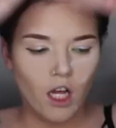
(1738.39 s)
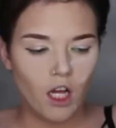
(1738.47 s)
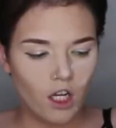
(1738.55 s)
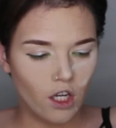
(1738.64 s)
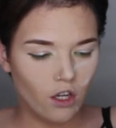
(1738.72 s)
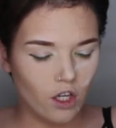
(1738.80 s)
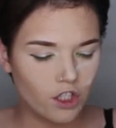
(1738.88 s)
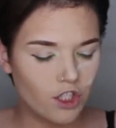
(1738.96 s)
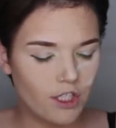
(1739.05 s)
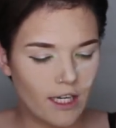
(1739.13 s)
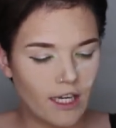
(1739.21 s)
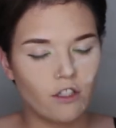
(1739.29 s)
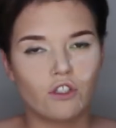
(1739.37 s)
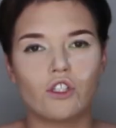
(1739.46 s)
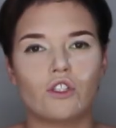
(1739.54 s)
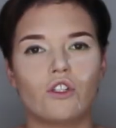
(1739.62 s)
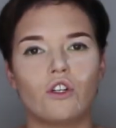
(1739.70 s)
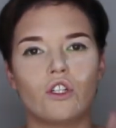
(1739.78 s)
a large-scale
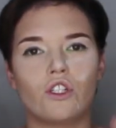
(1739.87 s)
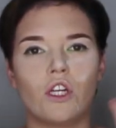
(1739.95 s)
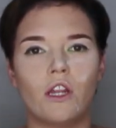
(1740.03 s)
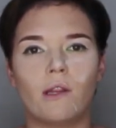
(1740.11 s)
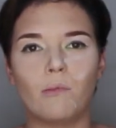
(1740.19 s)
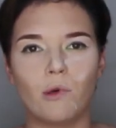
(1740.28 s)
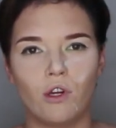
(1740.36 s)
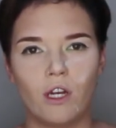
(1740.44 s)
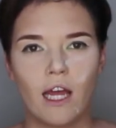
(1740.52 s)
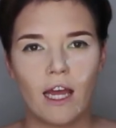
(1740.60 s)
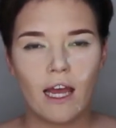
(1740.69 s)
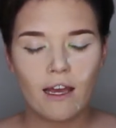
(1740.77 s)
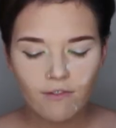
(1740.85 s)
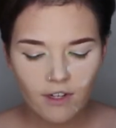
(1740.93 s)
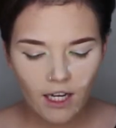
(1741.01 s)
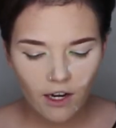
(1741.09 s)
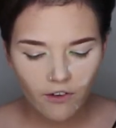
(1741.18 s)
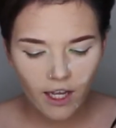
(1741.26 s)
search in the Birdhaven
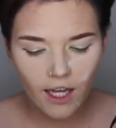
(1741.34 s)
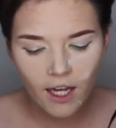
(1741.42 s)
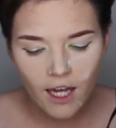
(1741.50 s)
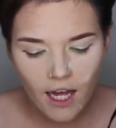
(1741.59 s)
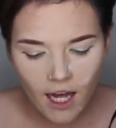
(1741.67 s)
area.